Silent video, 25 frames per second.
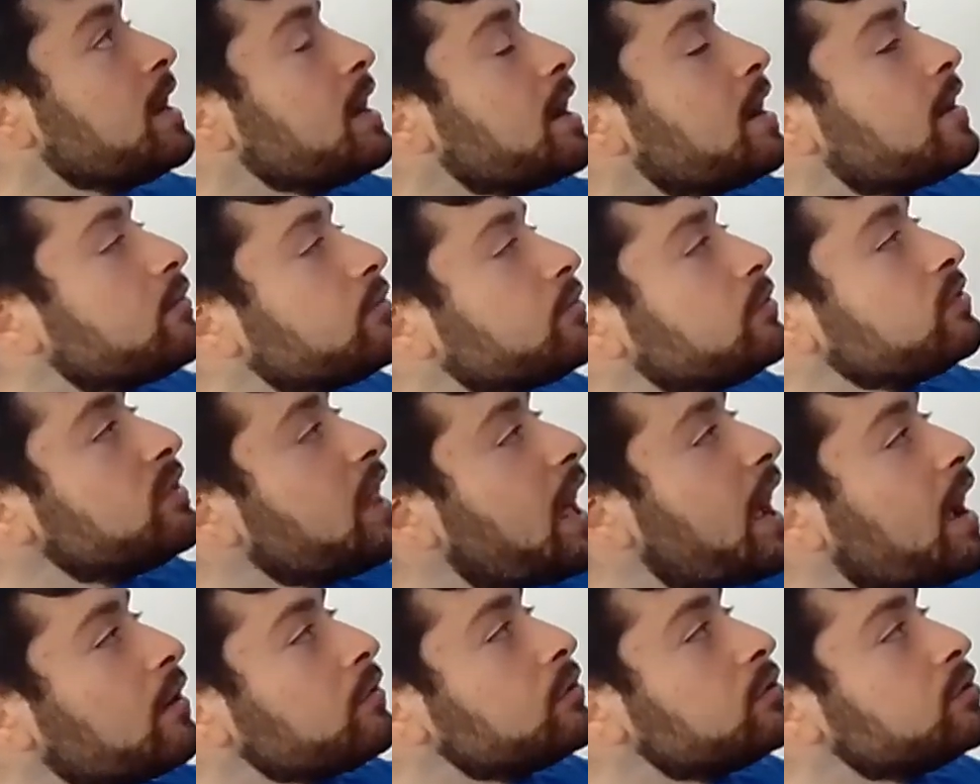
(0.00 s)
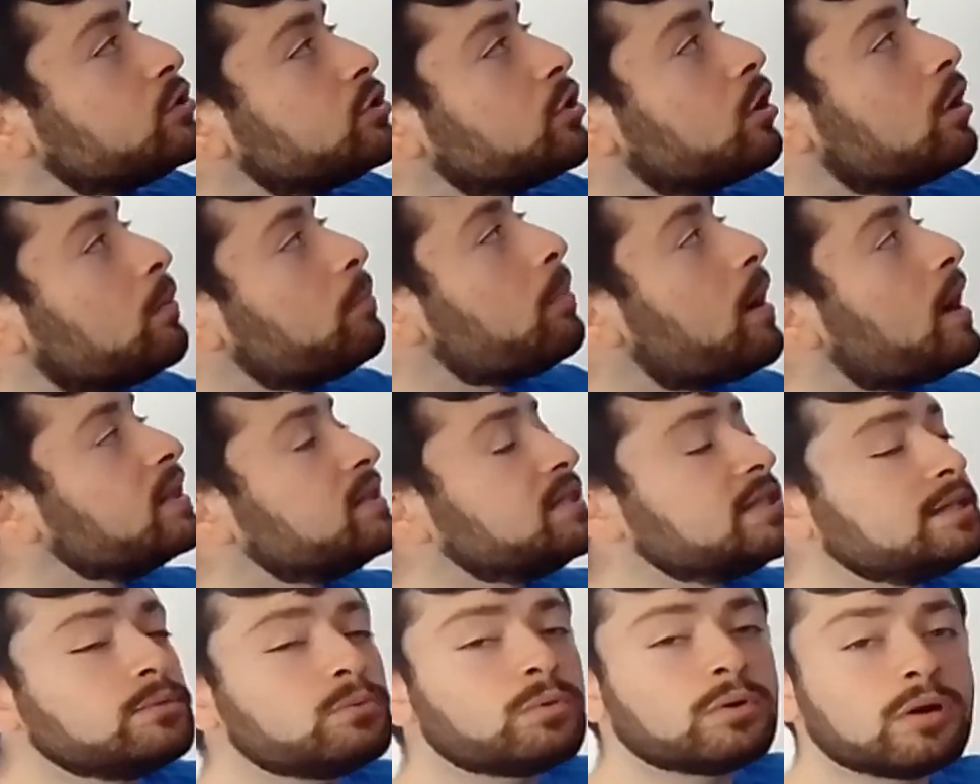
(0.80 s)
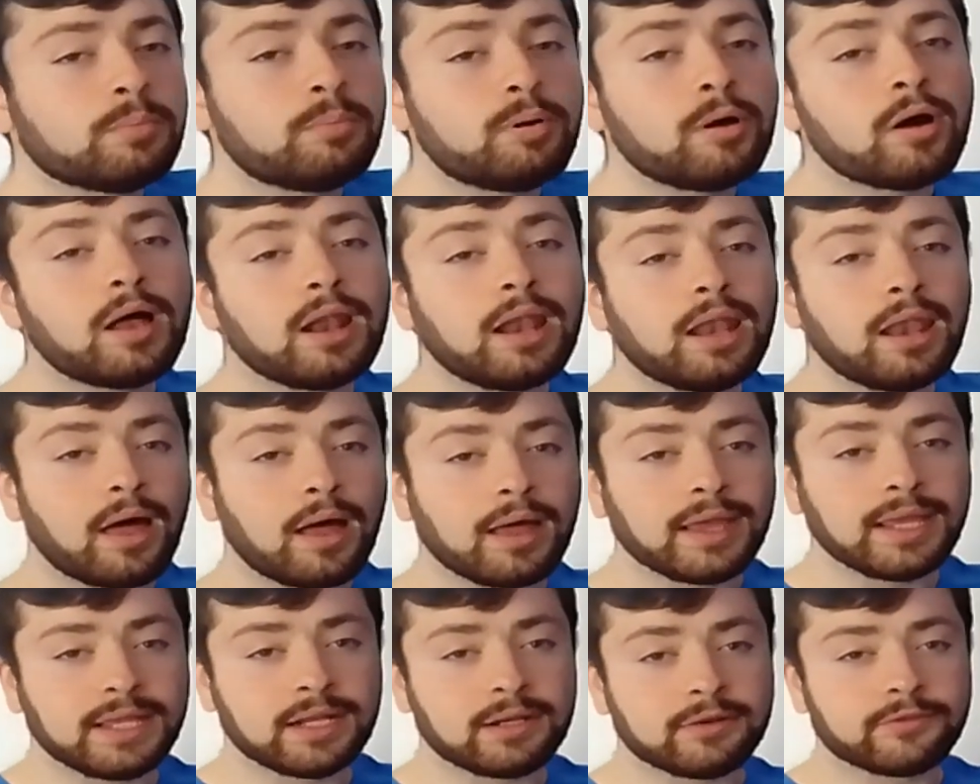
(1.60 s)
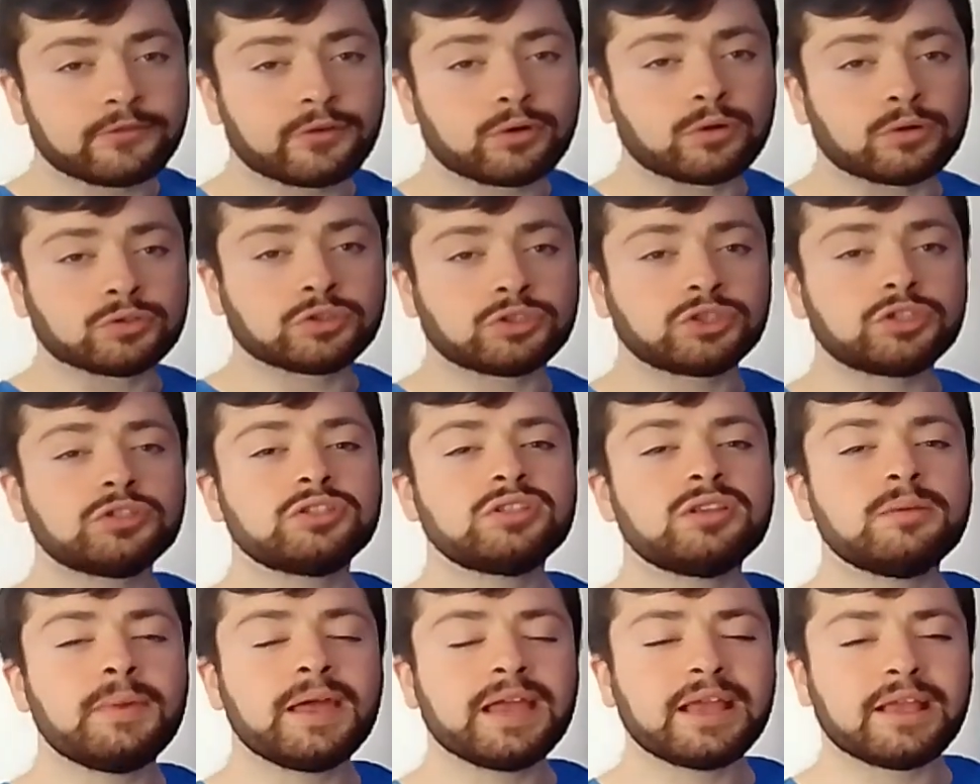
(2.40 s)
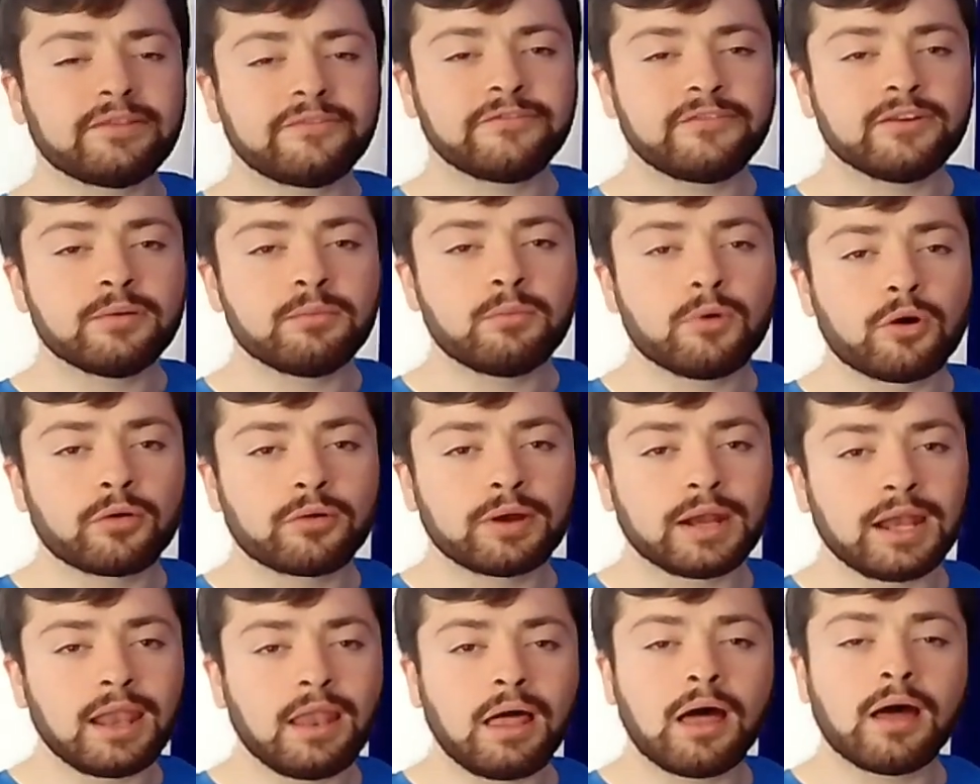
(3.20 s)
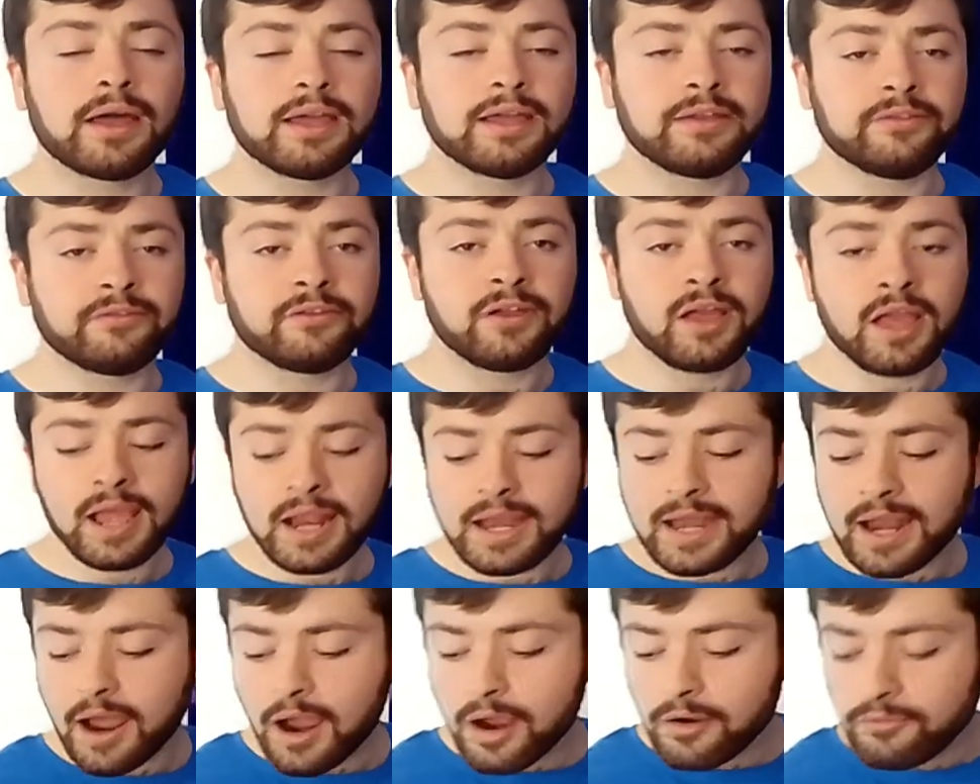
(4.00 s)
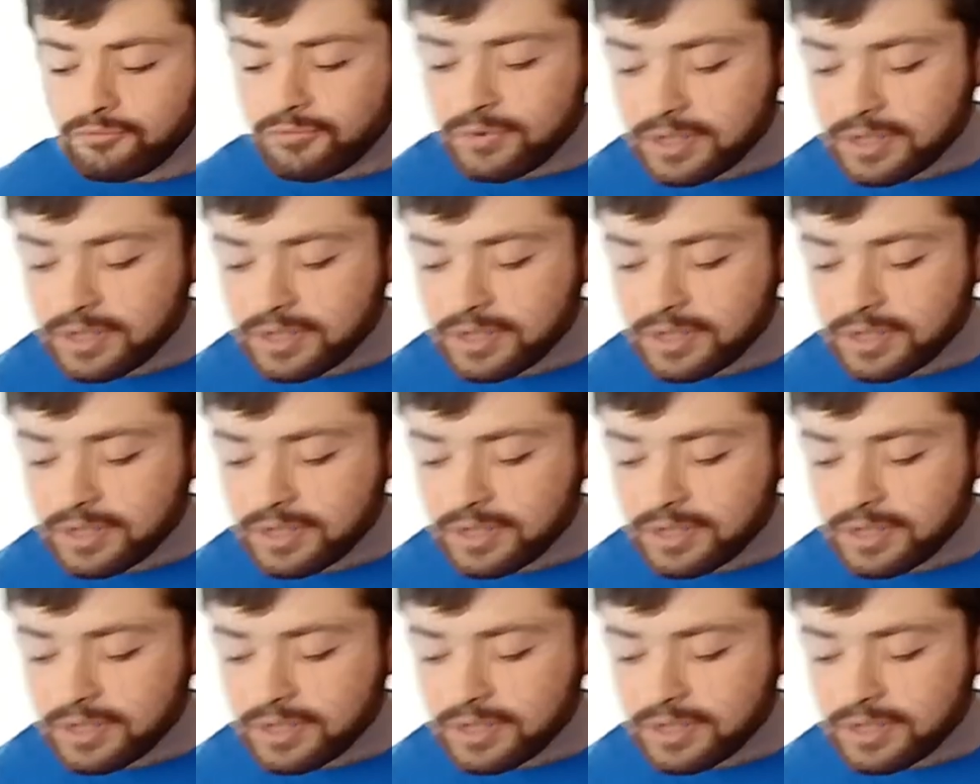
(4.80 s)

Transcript: Now, that at the top, I did want to put a light in, of course, just to make it feel more alive. Now,